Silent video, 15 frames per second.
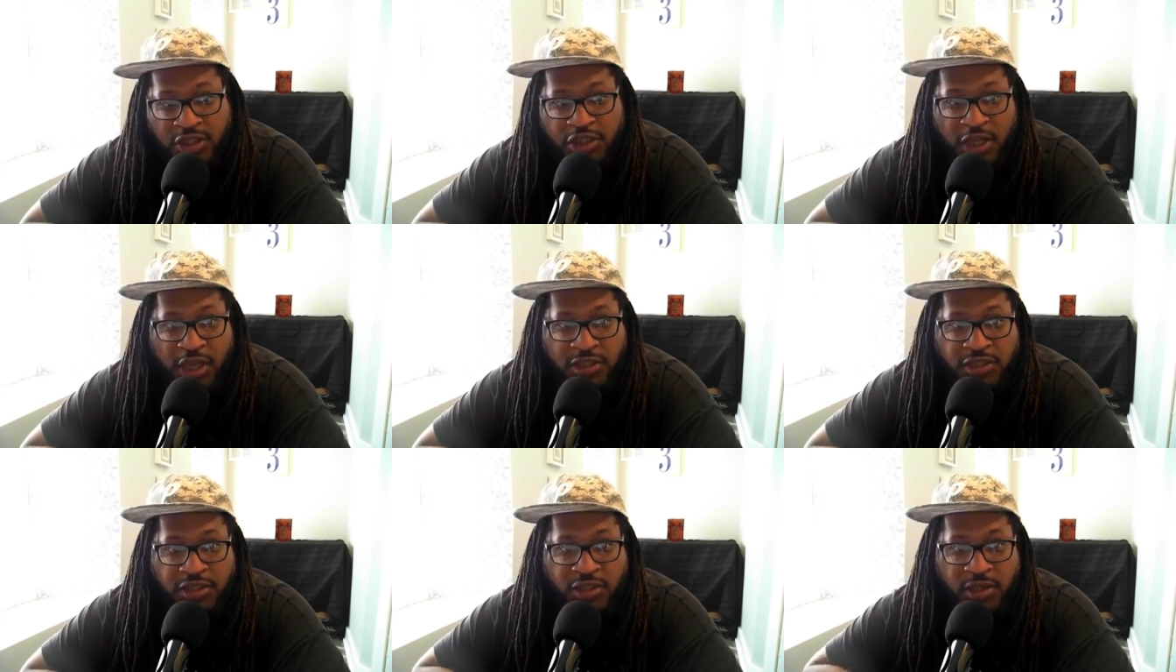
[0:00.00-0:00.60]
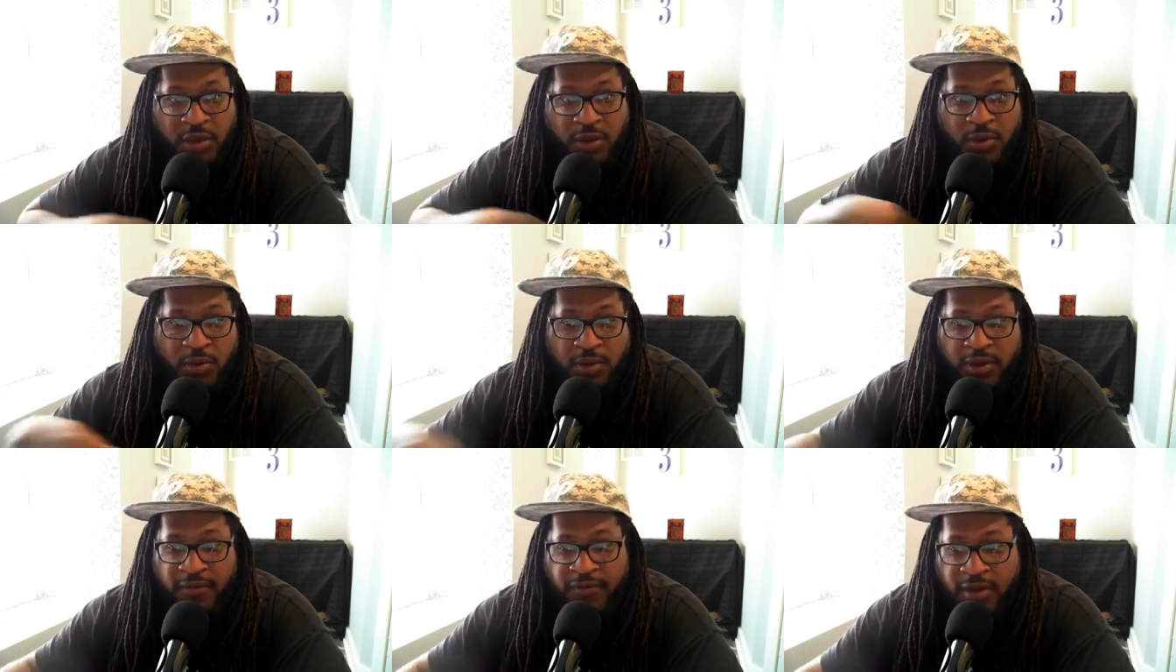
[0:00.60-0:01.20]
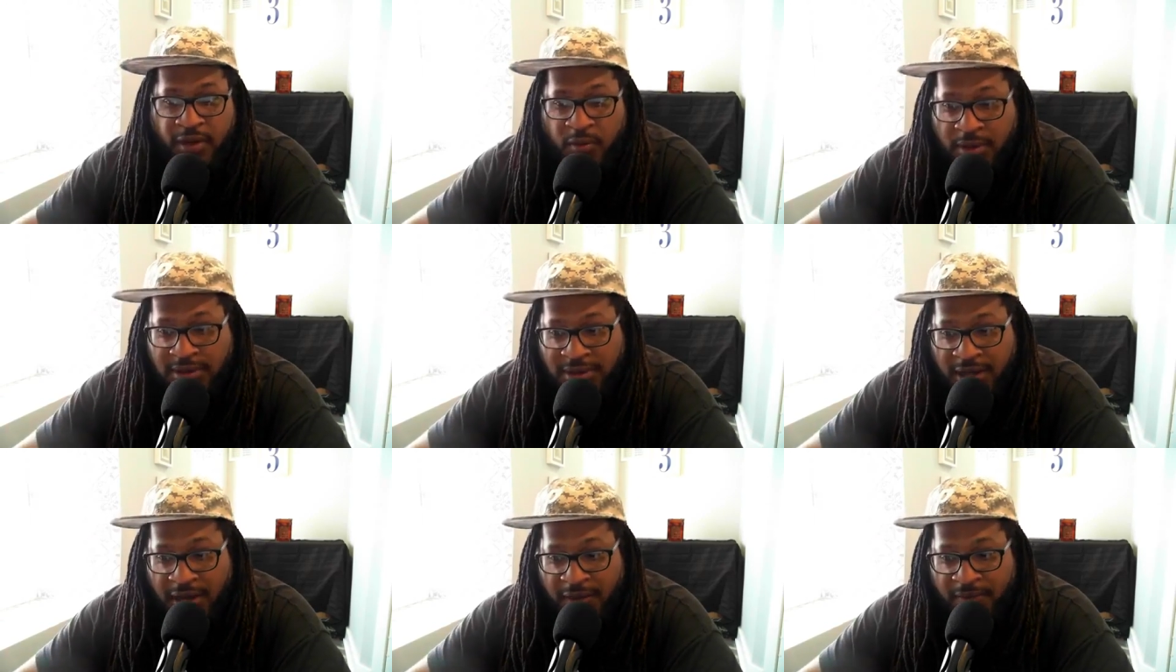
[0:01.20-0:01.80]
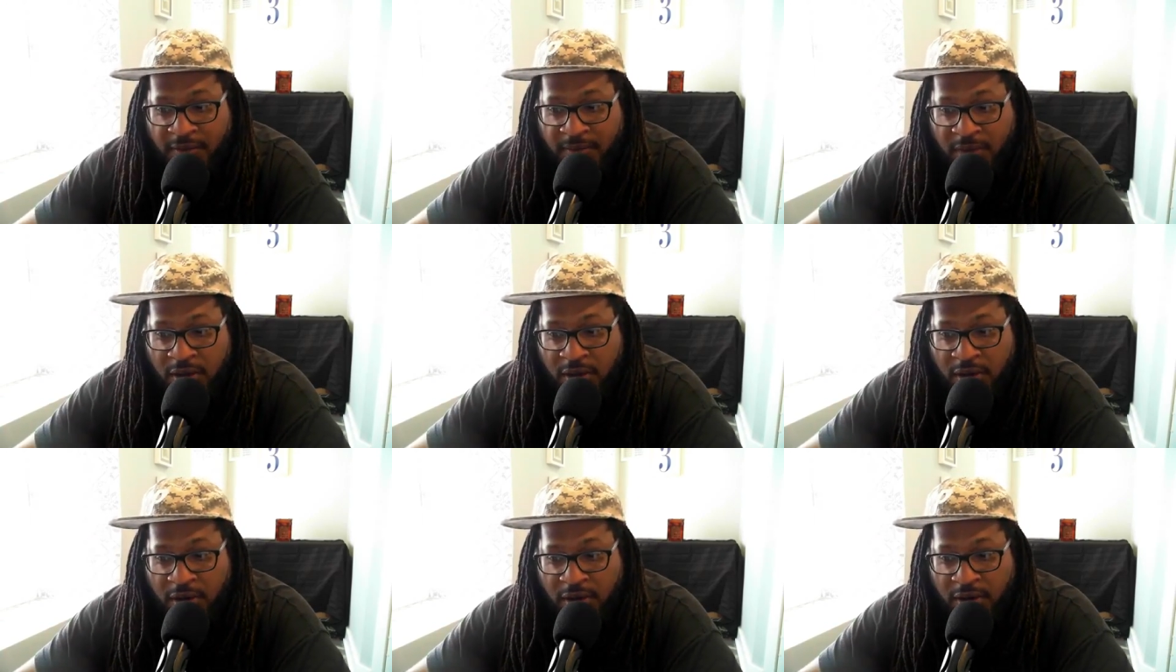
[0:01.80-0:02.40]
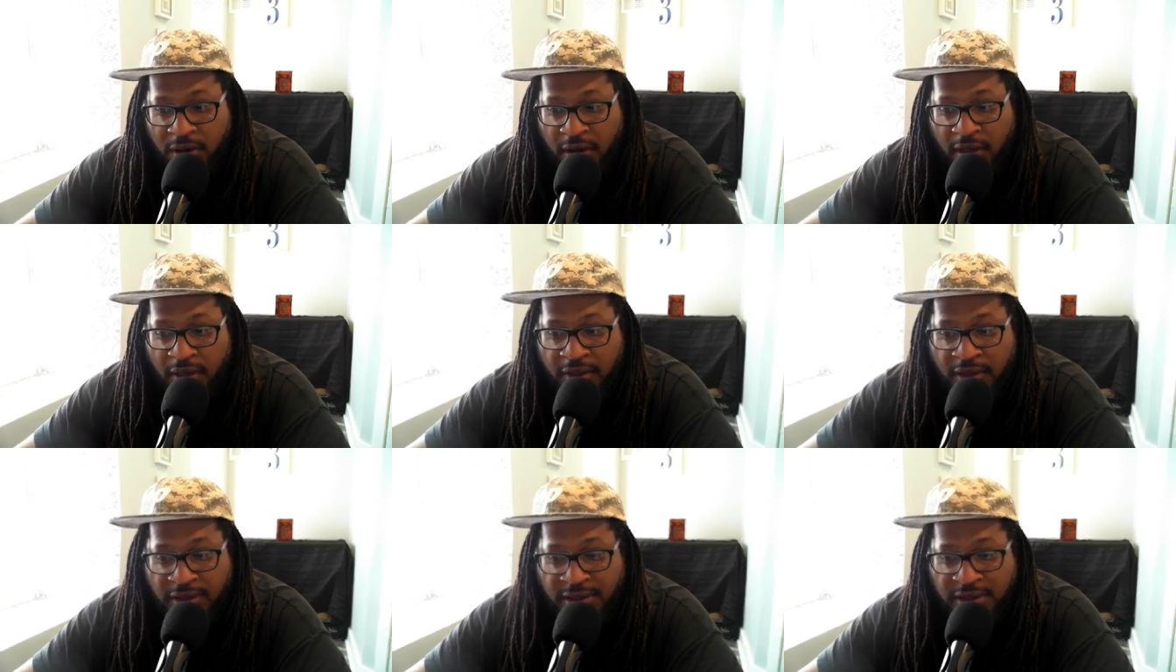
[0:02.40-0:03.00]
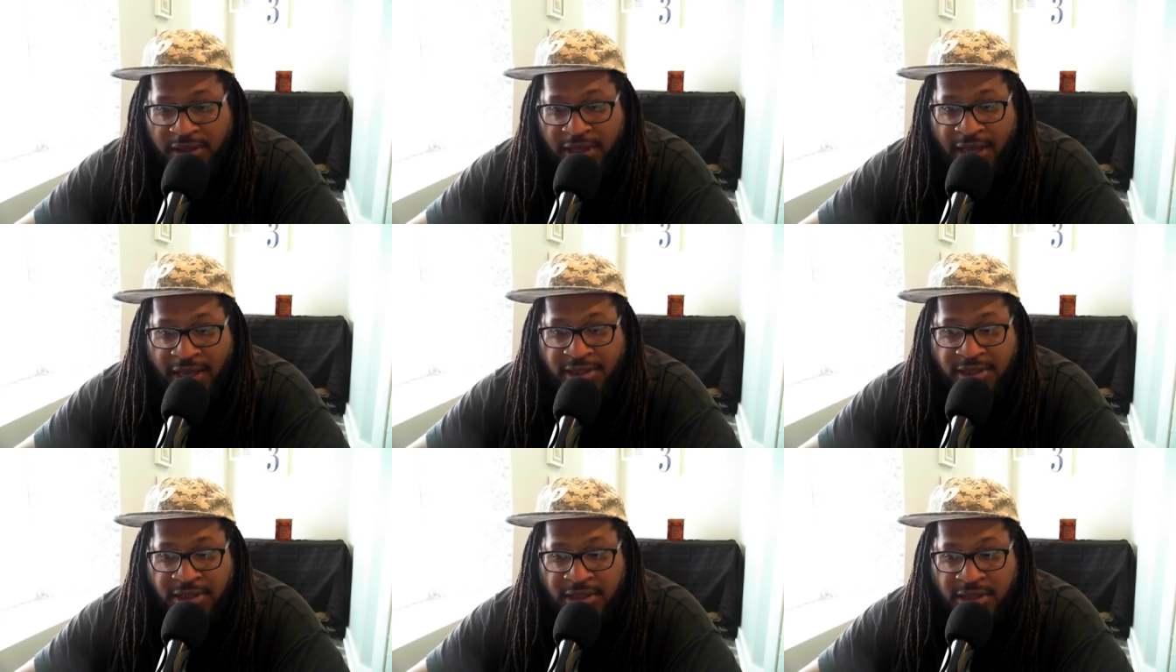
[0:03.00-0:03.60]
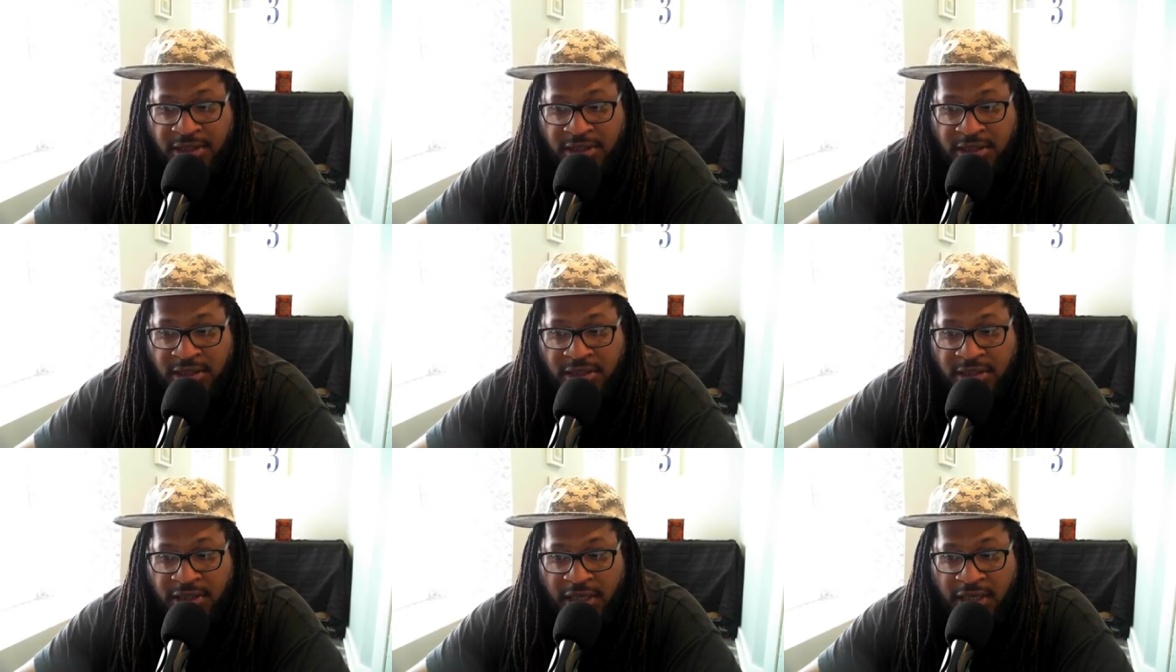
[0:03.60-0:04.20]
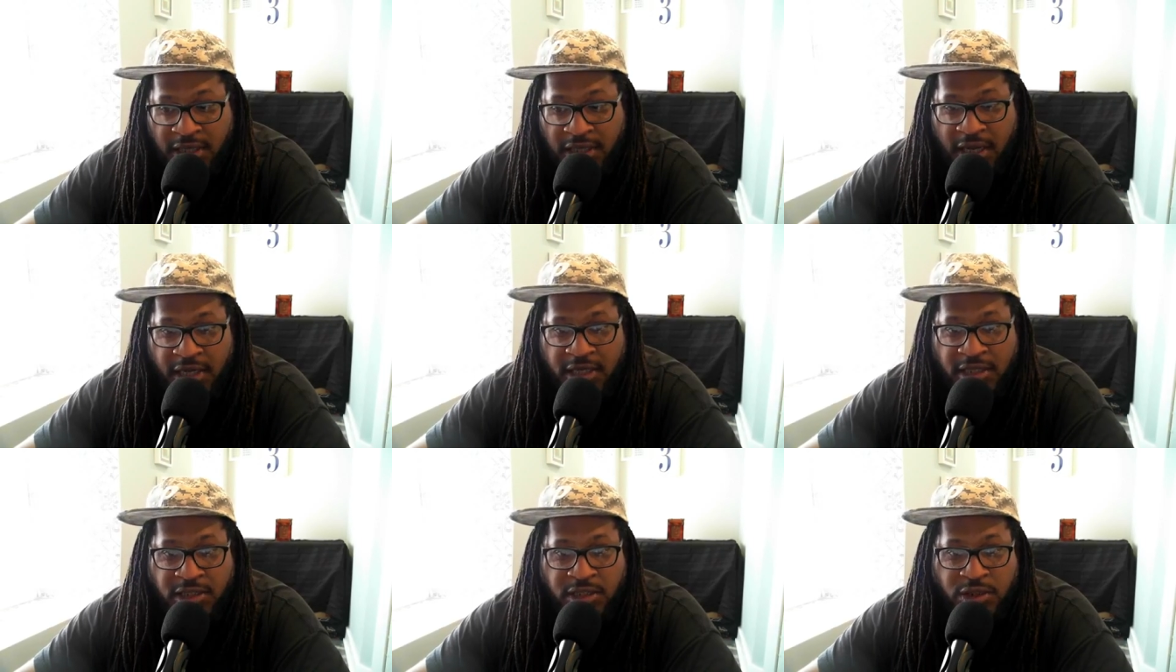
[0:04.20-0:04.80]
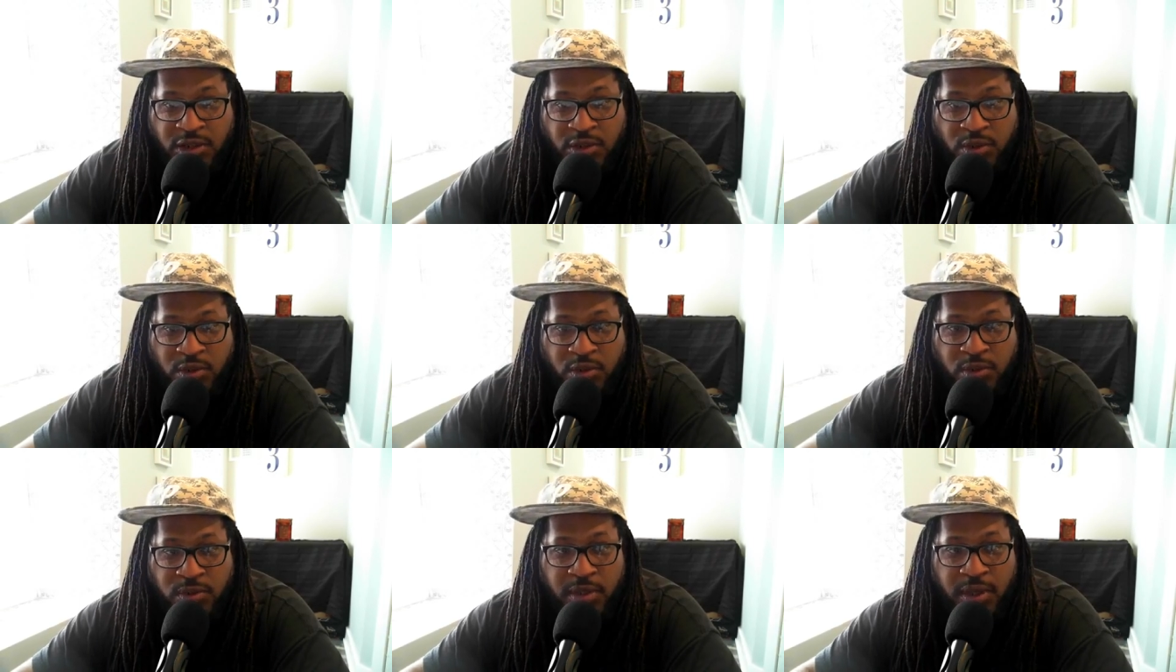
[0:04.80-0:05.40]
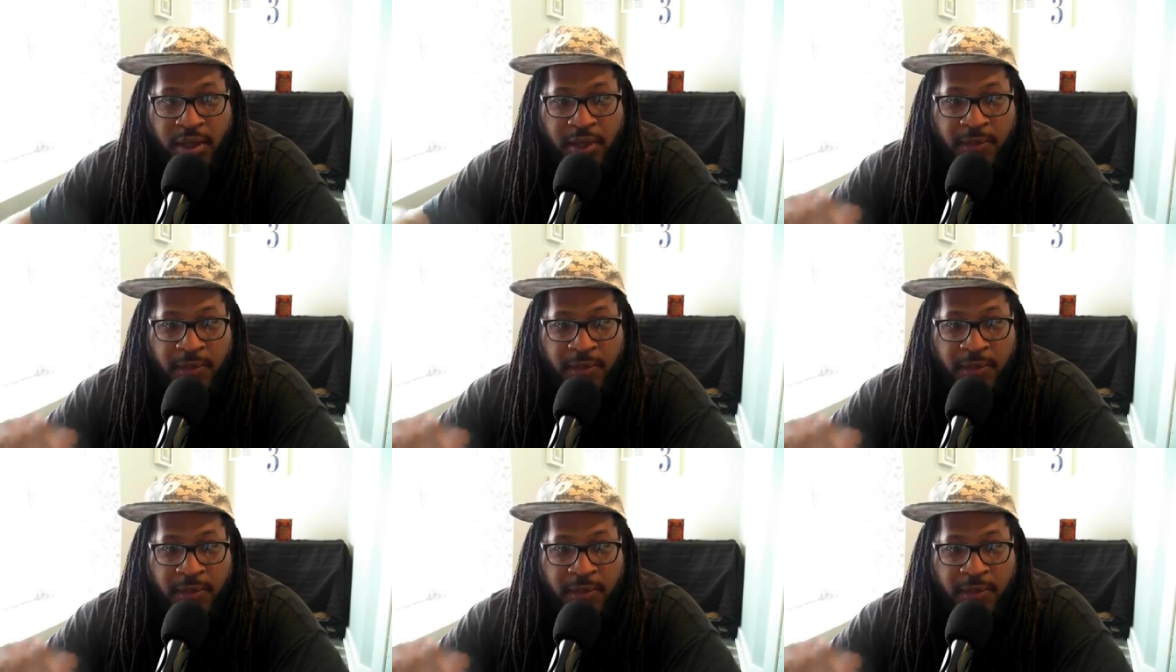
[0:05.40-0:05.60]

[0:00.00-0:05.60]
just so if anyone's not familiar, this class is dedicated to,